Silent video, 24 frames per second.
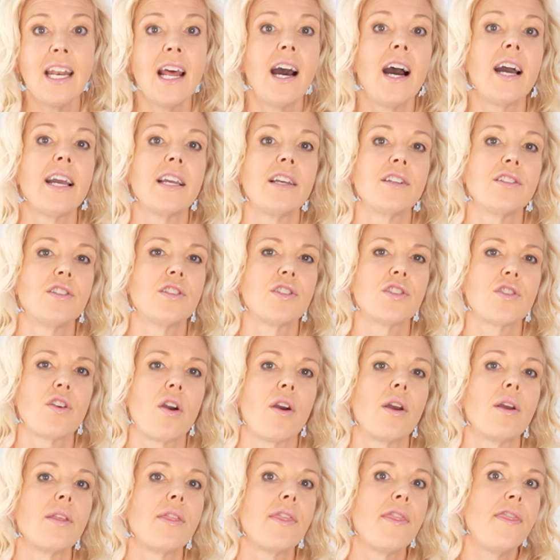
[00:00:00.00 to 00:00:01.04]
I could
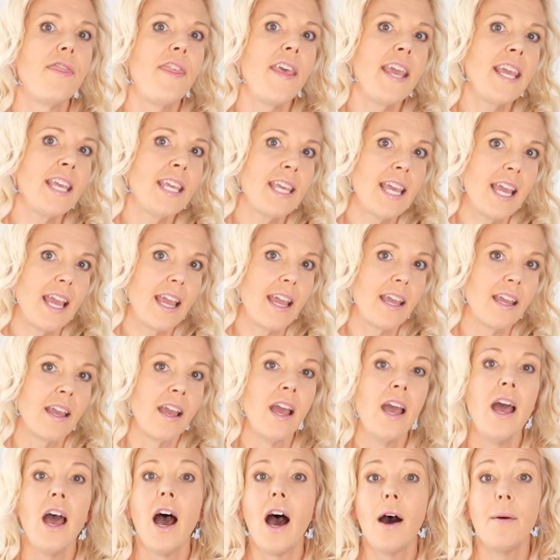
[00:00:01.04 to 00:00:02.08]
start thinking
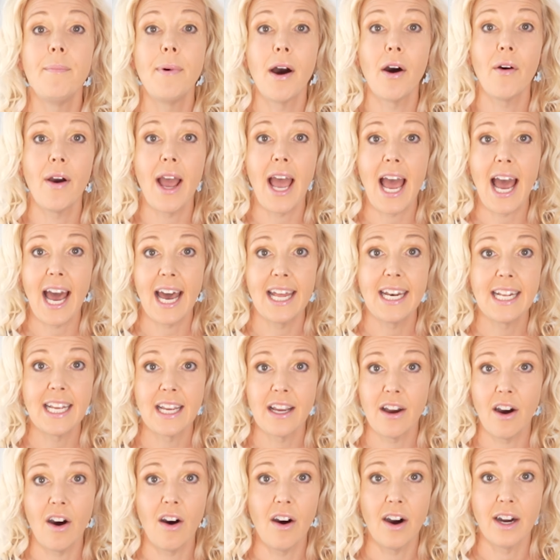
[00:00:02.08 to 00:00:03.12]
about
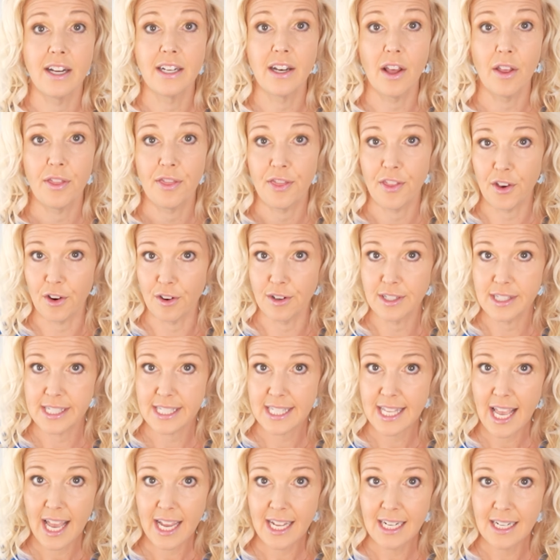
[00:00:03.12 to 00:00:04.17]
adding on a 3rd
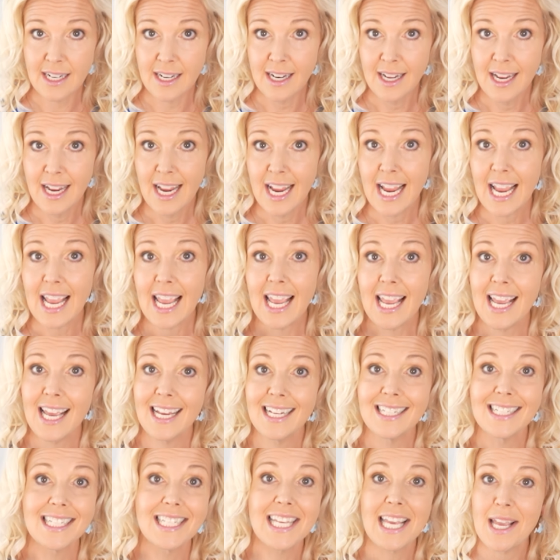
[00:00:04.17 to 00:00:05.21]
set.
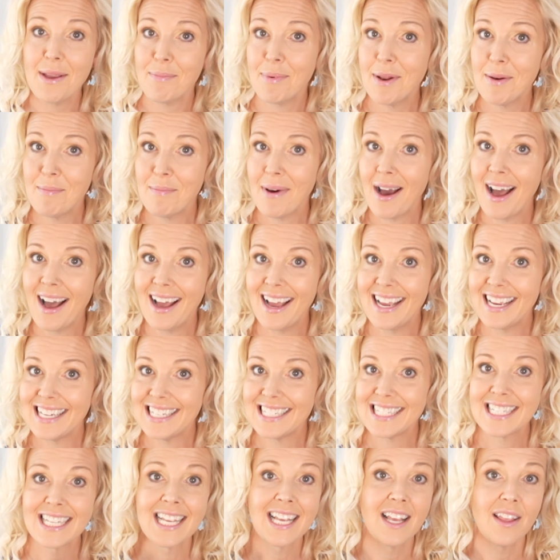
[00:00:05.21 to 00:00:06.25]
And keep in
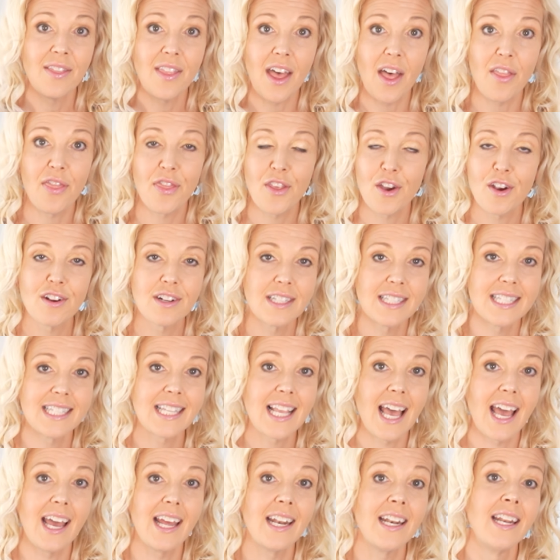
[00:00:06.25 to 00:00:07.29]
mind that 3rd
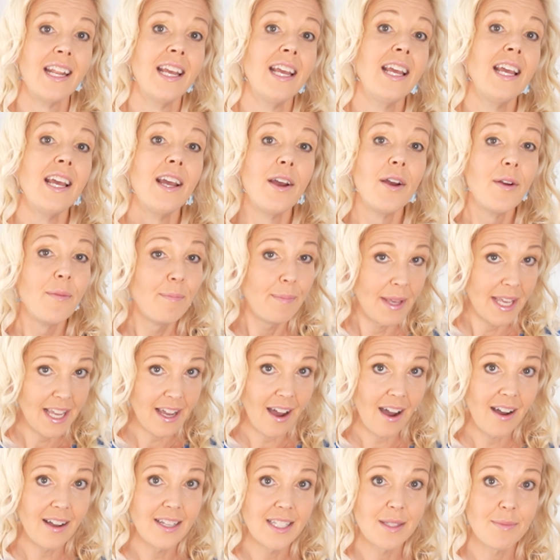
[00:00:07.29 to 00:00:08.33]
set,
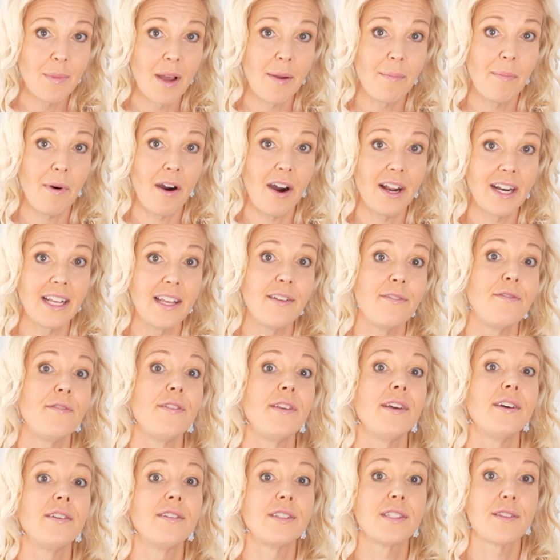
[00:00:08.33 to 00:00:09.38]
because my body
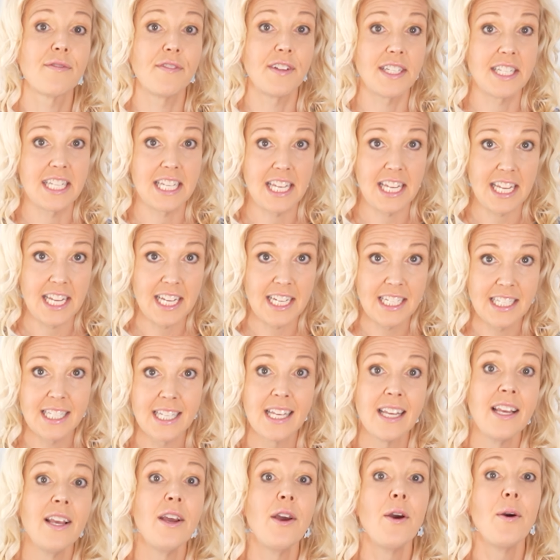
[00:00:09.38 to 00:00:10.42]
feels fatigued,
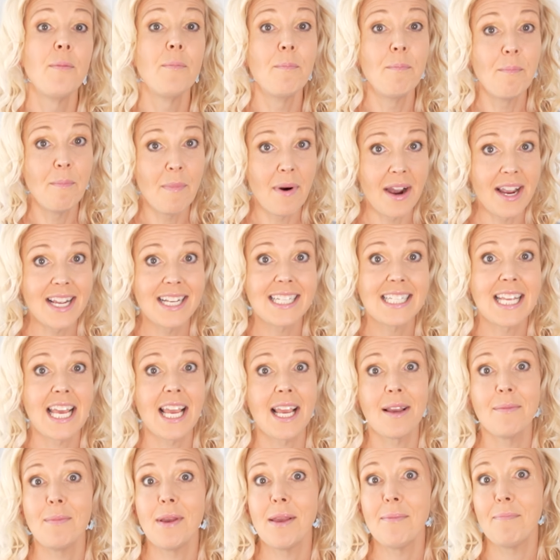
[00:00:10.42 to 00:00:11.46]
might
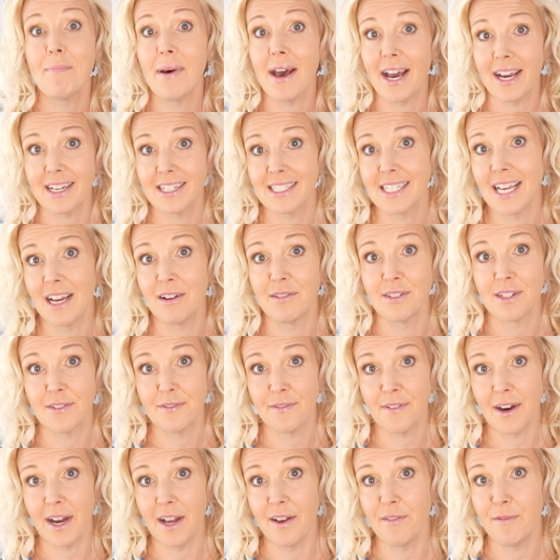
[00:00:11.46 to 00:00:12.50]
take me back down to
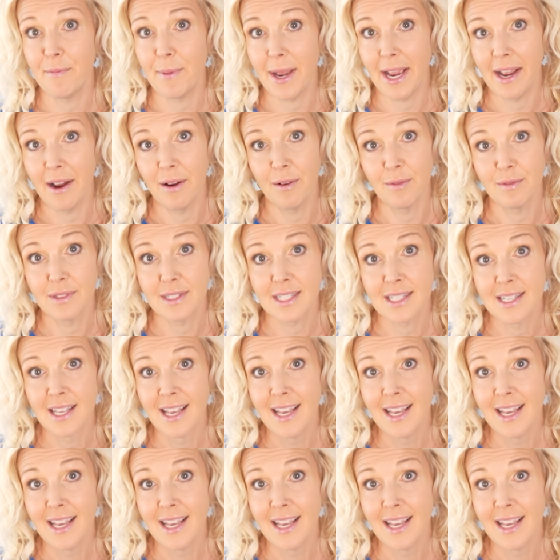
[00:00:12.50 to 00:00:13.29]
5 pounds.